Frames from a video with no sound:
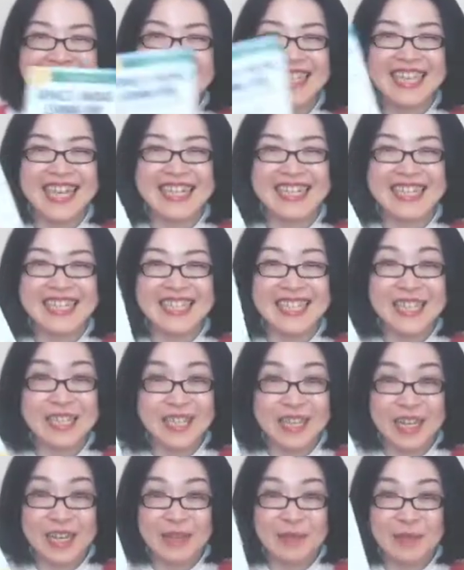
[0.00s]
Yes, this
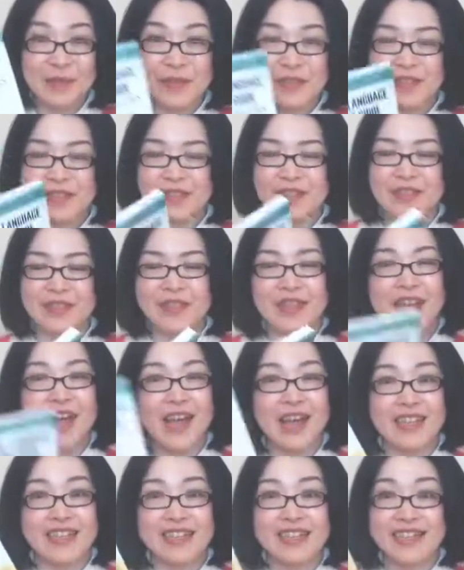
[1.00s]
textbook
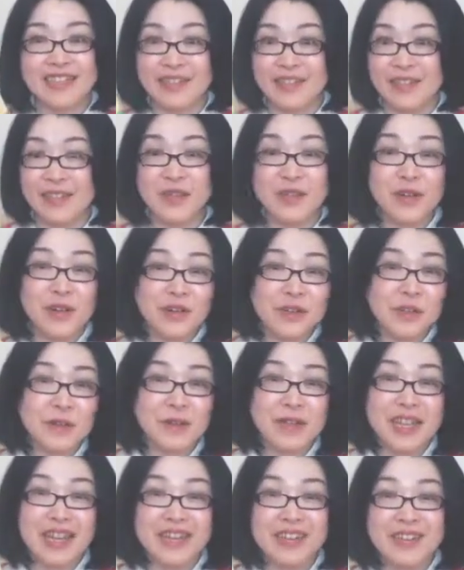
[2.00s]
has lots
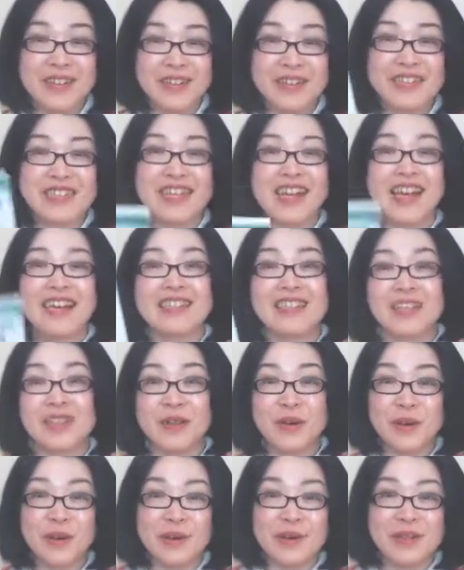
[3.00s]
of dialogues, and then
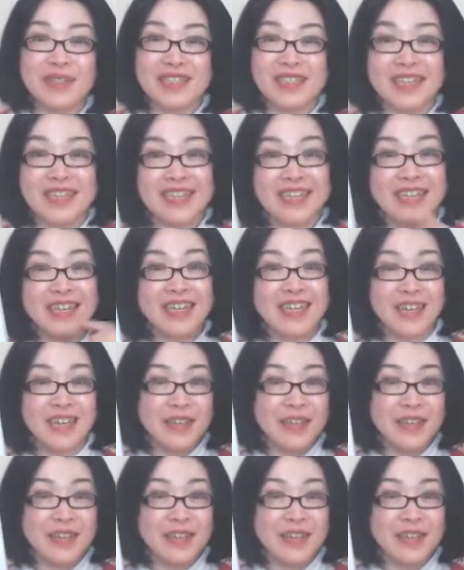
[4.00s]
all the